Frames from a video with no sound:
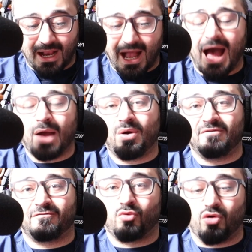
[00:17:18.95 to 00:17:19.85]
Like
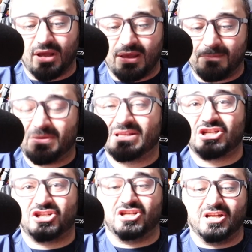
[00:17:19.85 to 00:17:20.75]
I-140,
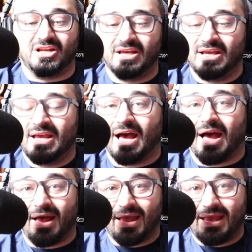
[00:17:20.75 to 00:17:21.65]
petition,
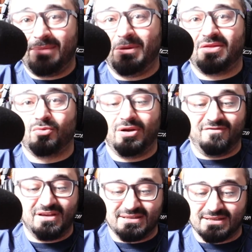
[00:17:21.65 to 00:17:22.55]

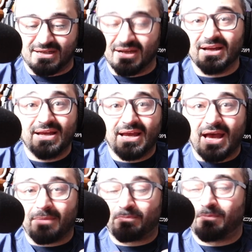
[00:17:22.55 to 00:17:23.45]
EB3 visa,
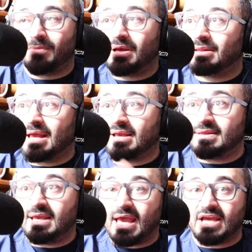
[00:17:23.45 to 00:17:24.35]

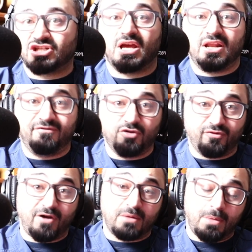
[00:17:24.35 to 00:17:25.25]
like the Asian. And if
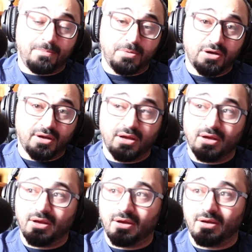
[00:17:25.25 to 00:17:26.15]
you've read my book,
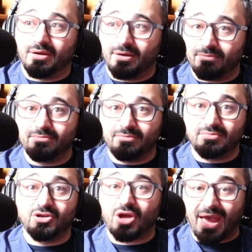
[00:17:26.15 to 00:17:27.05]

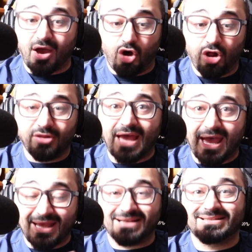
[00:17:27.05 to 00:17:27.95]
all
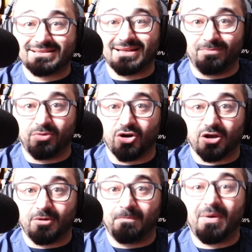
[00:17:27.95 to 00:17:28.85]
that exists in a
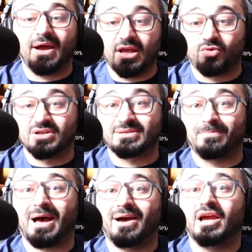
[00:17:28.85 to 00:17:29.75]
book, but it was
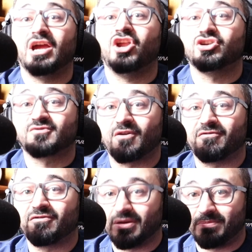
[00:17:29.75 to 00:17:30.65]
about a nurse
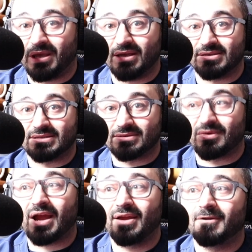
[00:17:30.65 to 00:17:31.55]
from
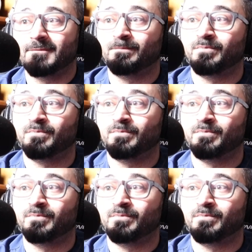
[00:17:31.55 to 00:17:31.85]
Philippines, right?